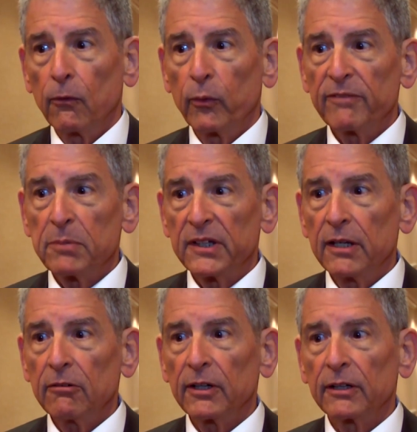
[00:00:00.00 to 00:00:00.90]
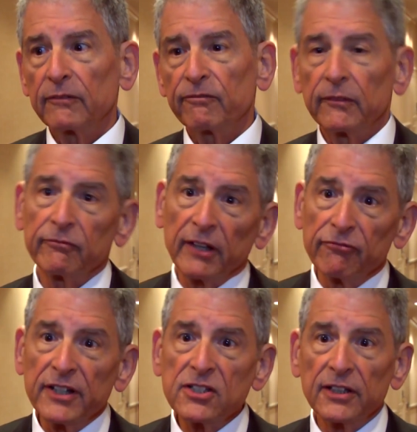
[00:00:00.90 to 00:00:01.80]
We've been hearing
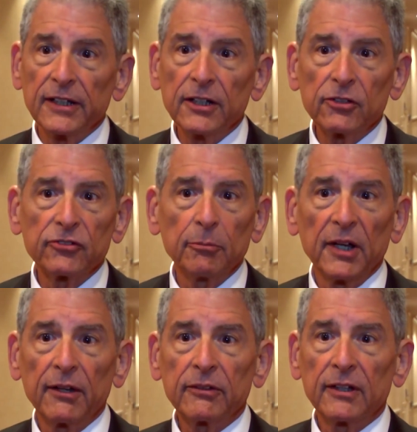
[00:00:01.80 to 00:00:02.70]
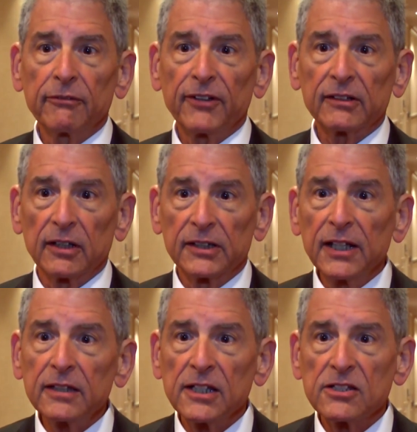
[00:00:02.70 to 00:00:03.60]
in recent years about the effect on
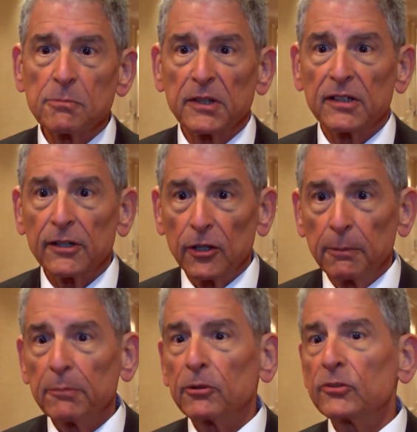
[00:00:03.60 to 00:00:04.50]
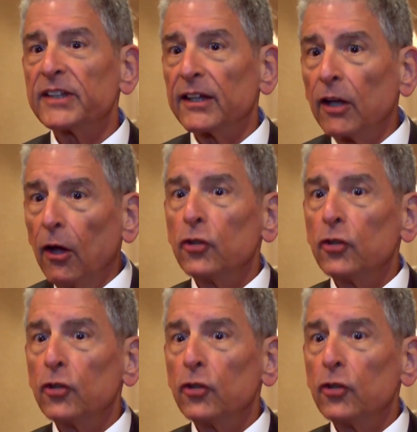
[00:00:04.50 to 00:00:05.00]
kidneys, particularly people who take